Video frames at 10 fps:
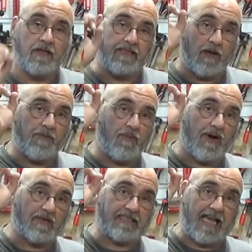tell me
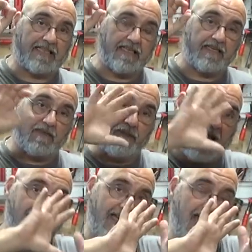where exactly the
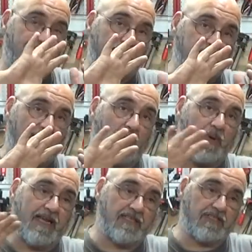back half of the shower
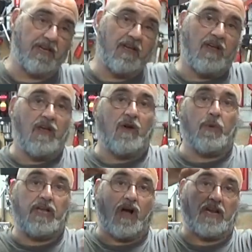body is. We
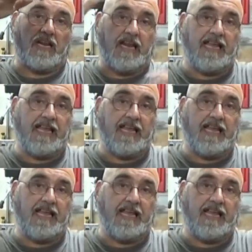cut in an